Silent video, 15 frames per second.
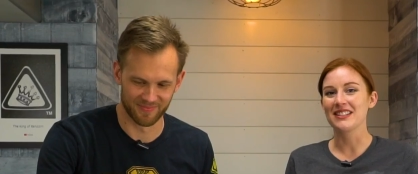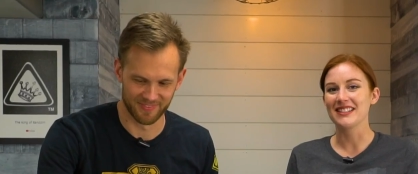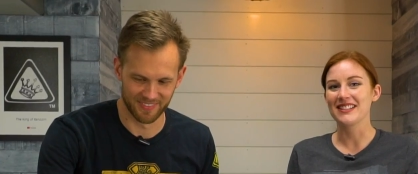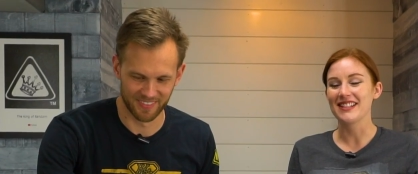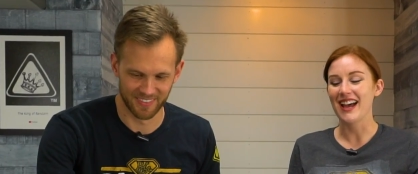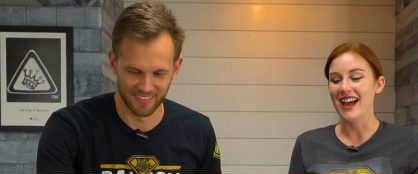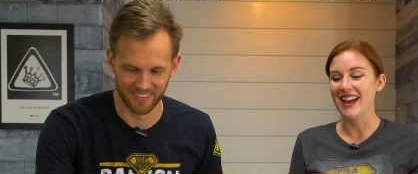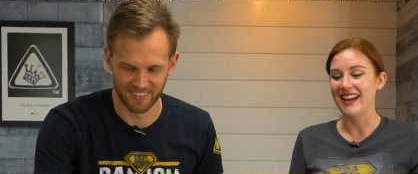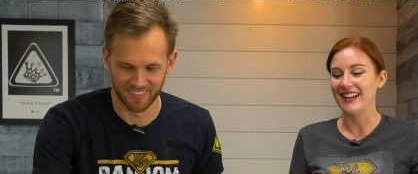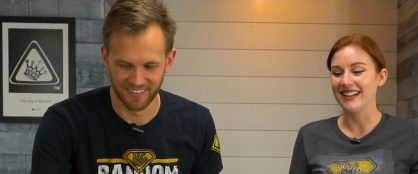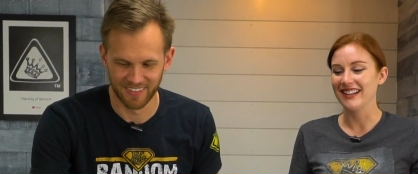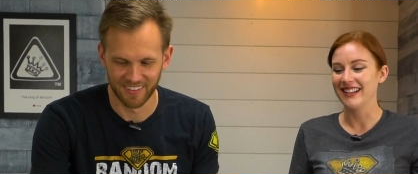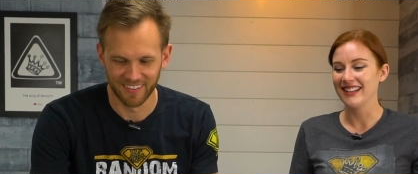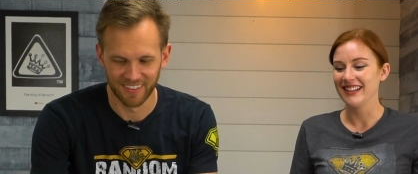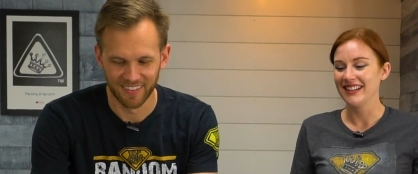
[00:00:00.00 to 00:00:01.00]
Speaker 1: an
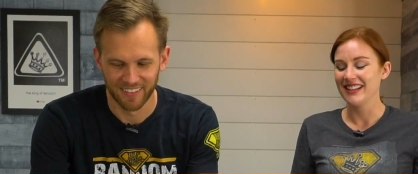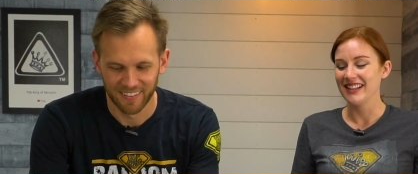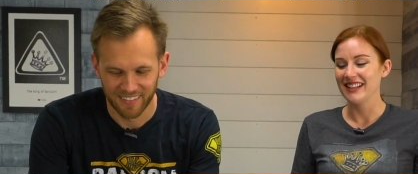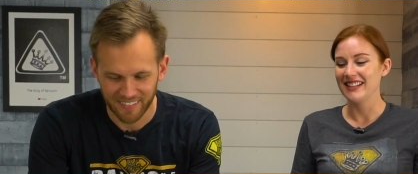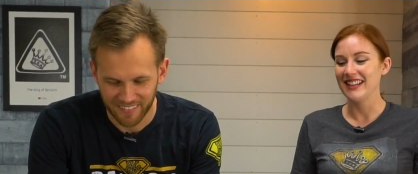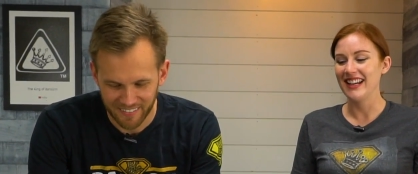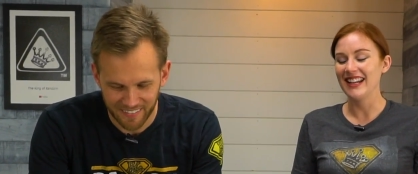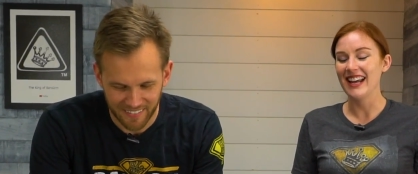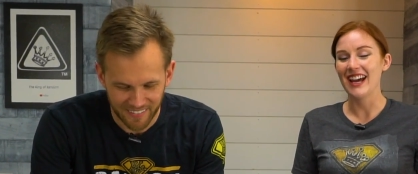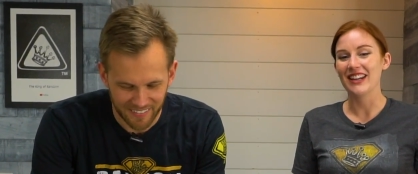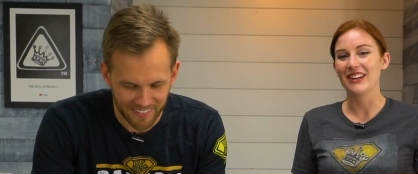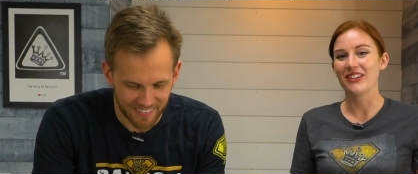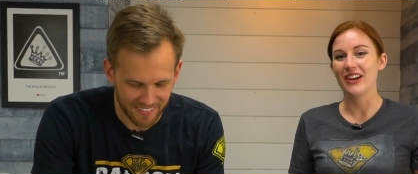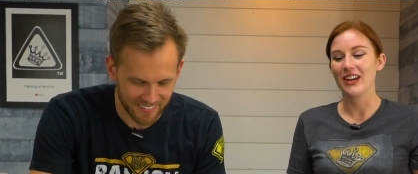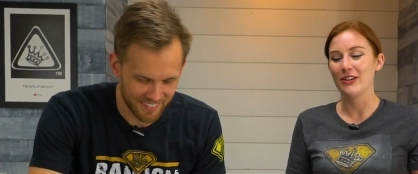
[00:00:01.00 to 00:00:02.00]
aside. Nate
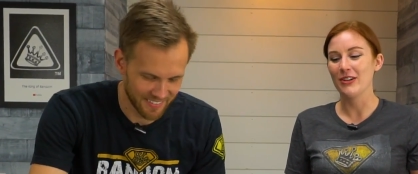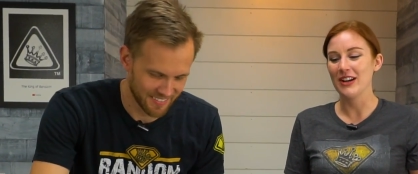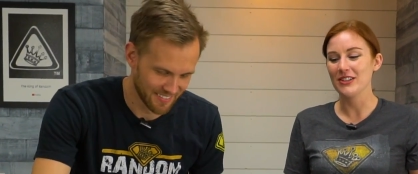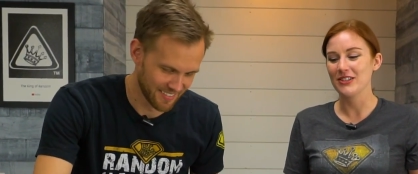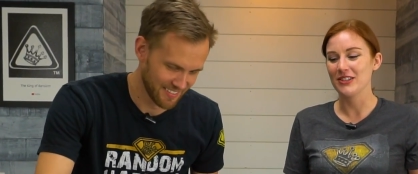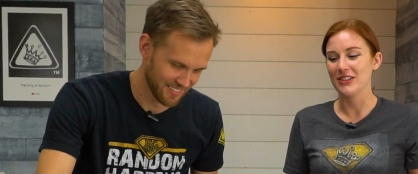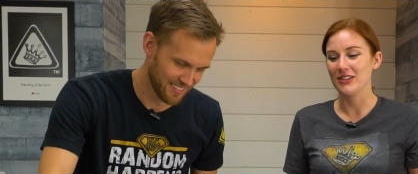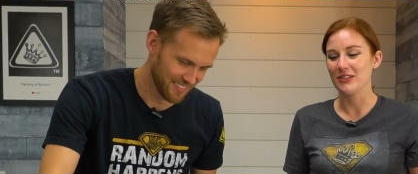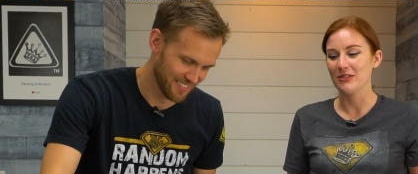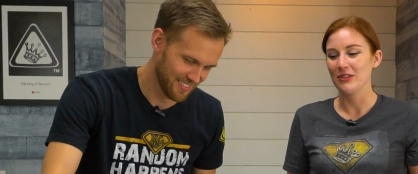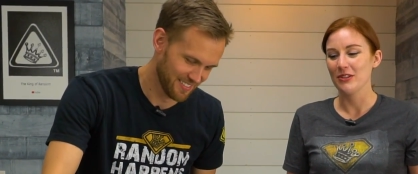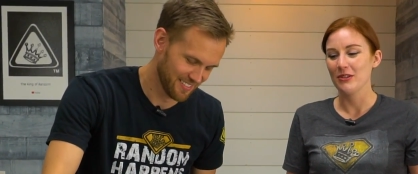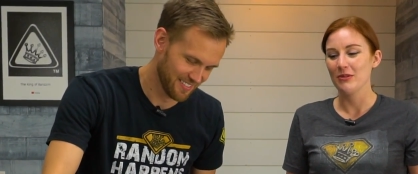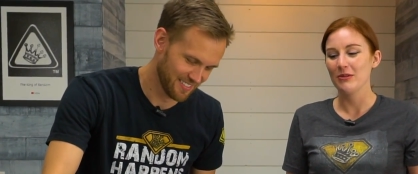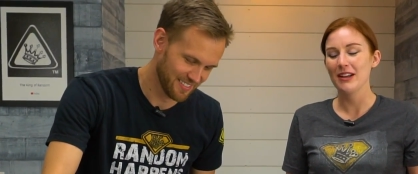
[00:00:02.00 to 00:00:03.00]
had a great question.
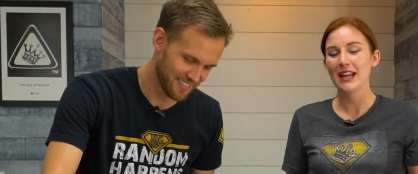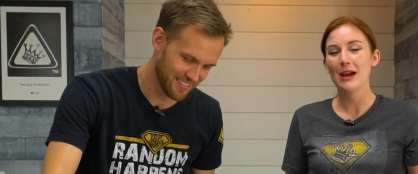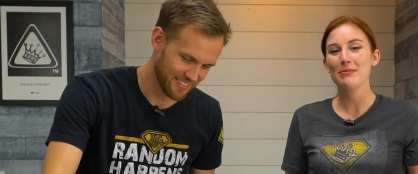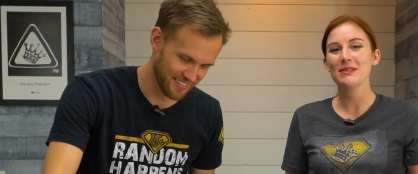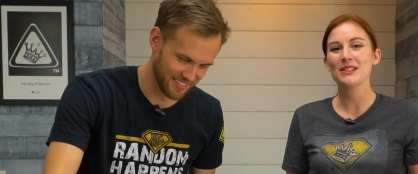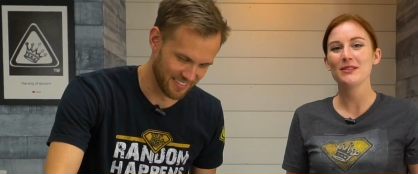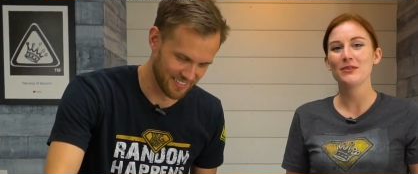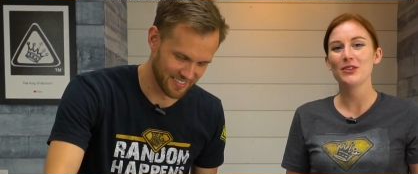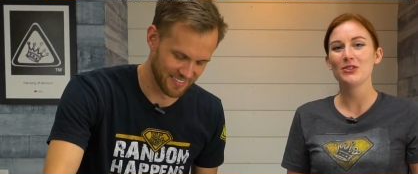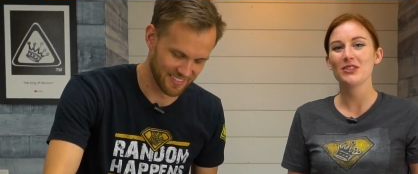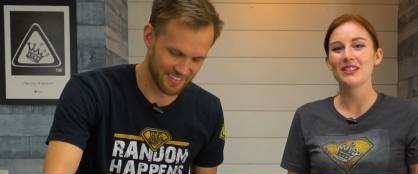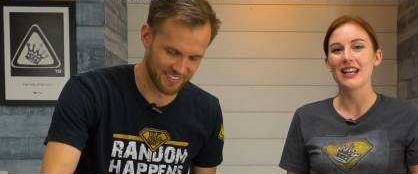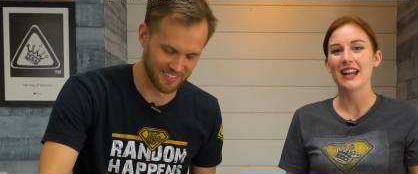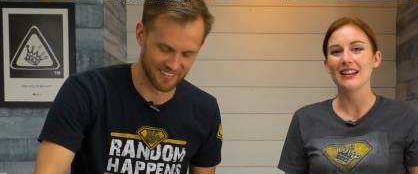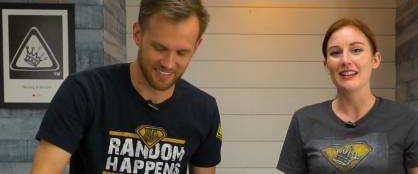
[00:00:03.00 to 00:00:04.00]
What happens if you
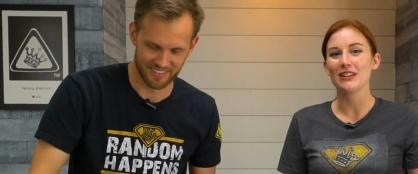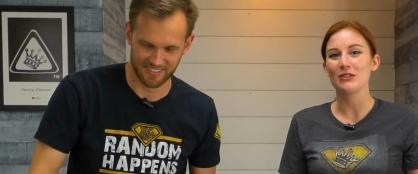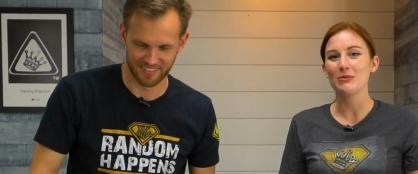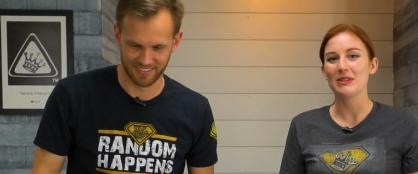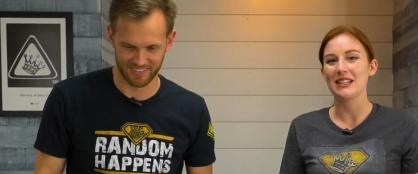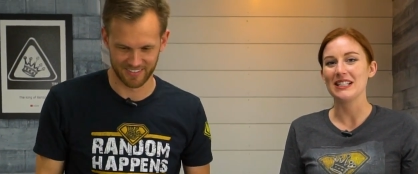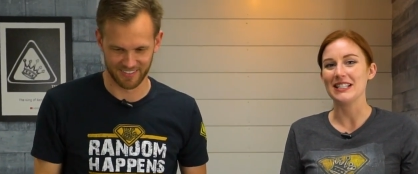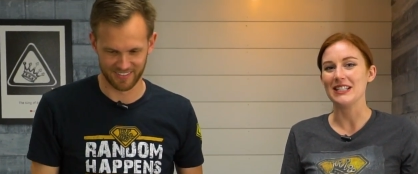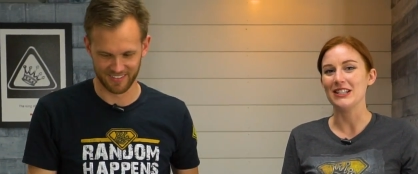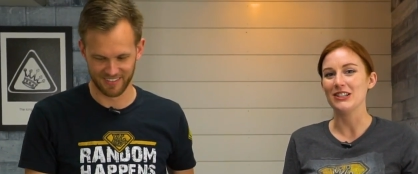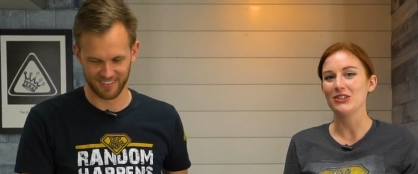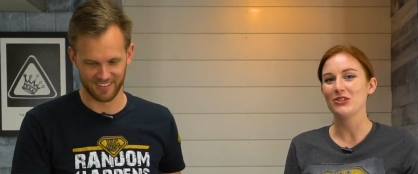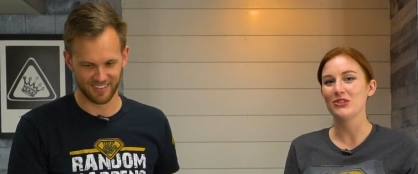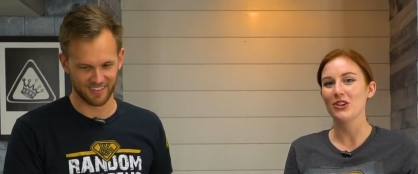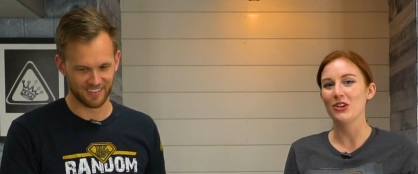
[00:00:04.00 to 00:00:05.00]
just add a little bit of
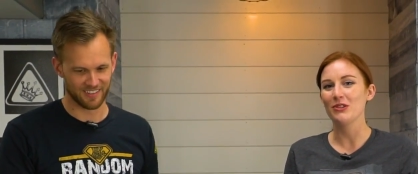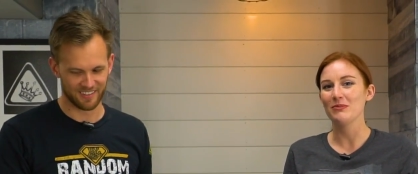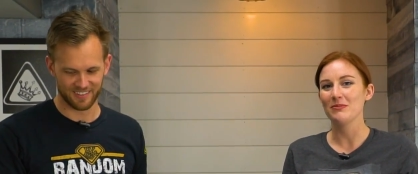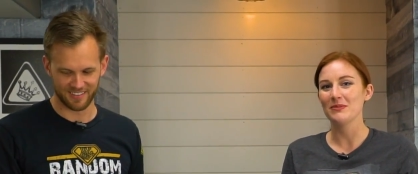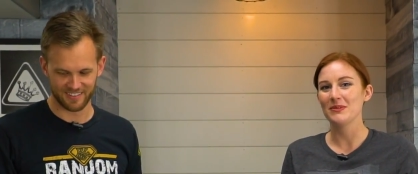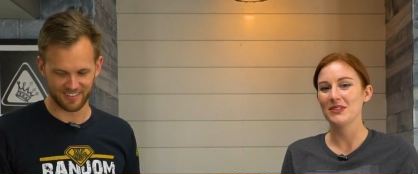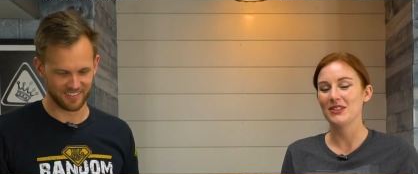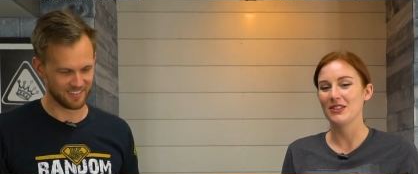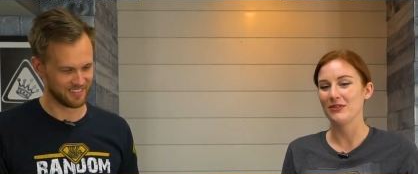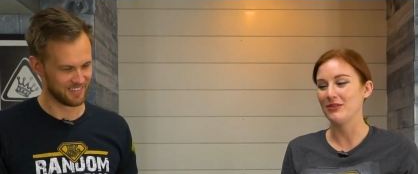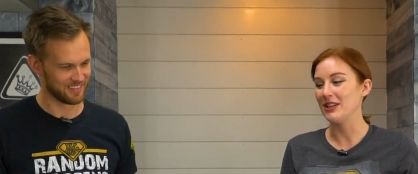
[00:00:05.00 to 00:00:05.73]
dish soap to